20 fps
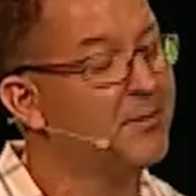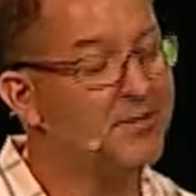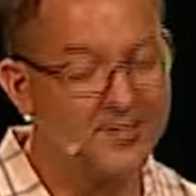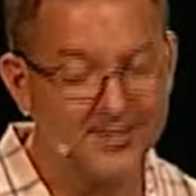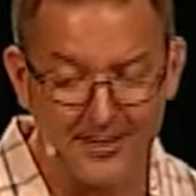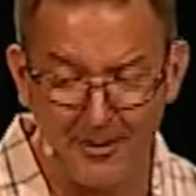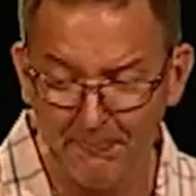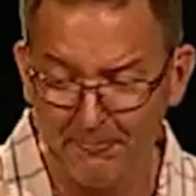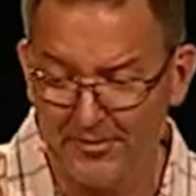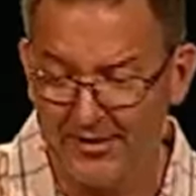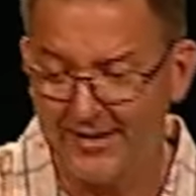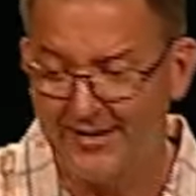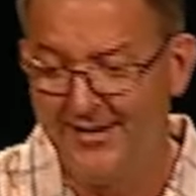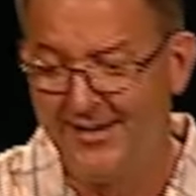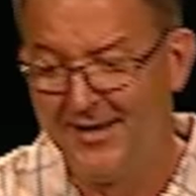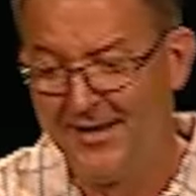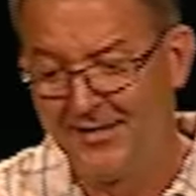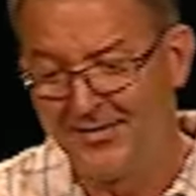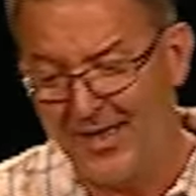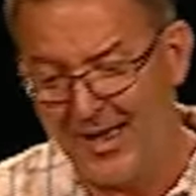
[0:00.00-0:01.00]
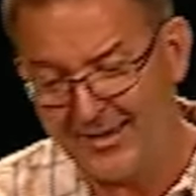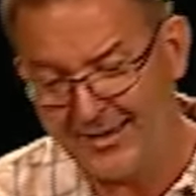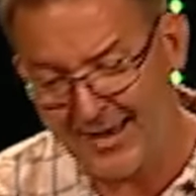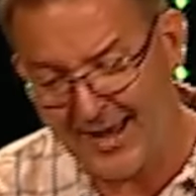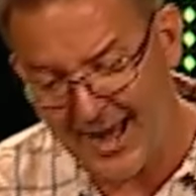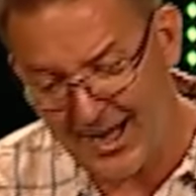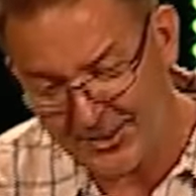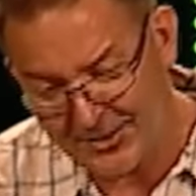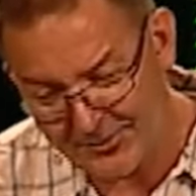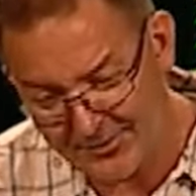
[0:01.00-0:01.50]
be something that you
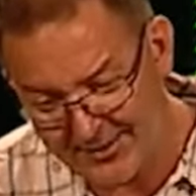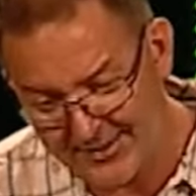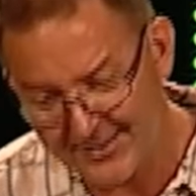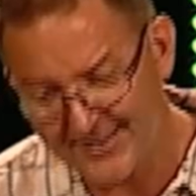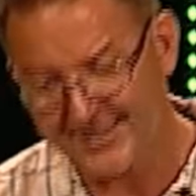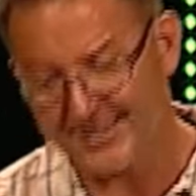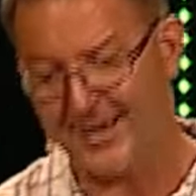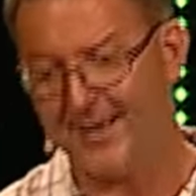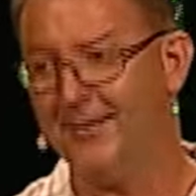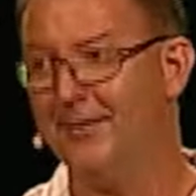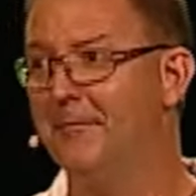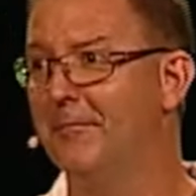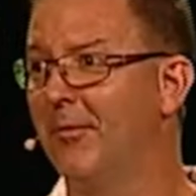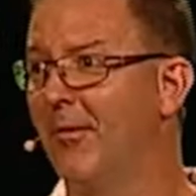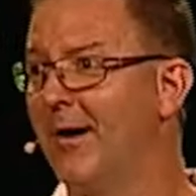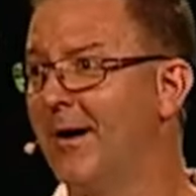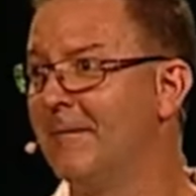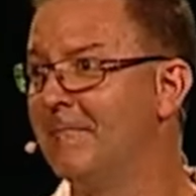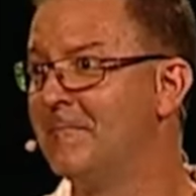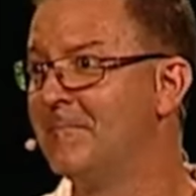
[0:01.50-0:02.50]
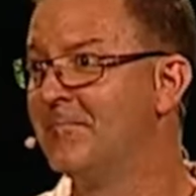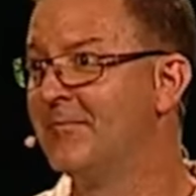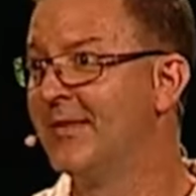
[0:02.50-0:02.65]
actually celebrate.